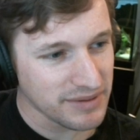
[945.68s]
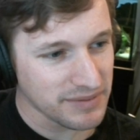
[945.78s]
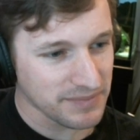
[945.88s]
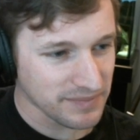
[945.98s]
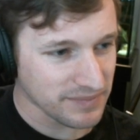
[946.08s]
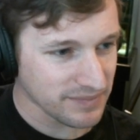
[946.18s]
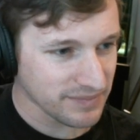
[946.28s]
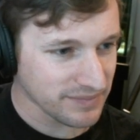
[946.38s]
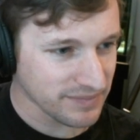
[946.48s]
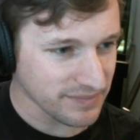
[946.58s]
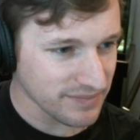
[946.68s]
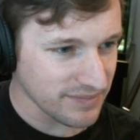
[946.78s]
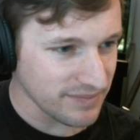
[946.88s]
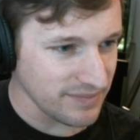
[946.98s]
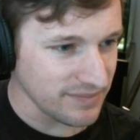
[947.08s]

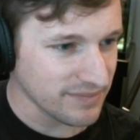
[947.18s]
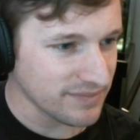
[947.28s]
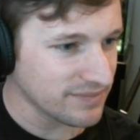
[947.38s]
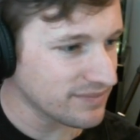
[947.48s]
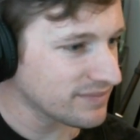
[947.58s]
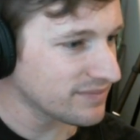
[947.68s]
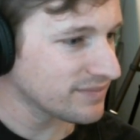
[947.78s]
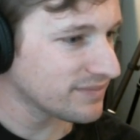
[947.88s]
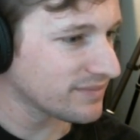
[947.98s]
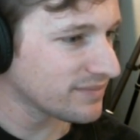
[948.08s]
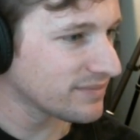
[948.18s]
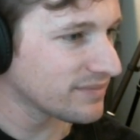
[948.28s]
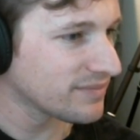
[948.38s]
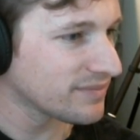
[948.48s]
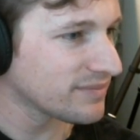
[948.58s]

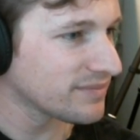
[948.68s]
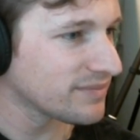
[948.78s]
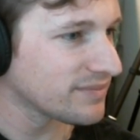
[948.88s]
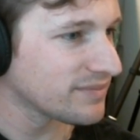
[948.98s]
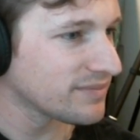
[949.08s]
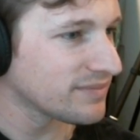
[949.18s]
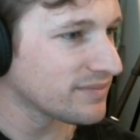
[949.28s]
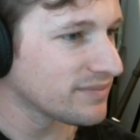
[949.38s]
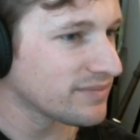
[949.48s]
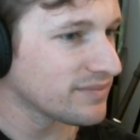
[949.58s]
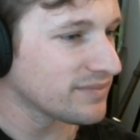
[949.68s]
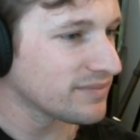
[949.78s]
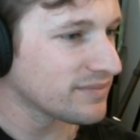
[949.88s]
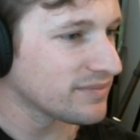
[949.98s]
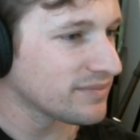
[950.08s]

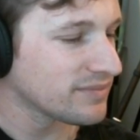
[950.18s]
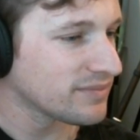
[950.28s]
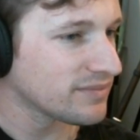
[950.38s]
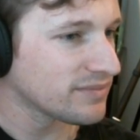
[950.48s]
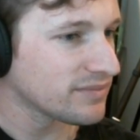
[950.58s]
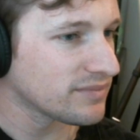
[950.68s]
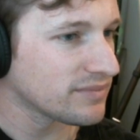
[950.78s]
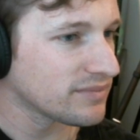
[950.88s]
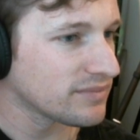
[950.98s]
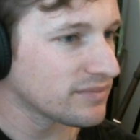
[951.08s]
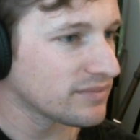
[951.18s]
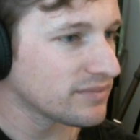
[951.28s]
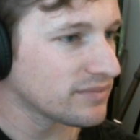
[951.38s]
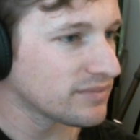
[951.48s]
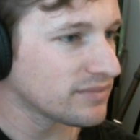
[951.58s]
No one is speaking in this clip.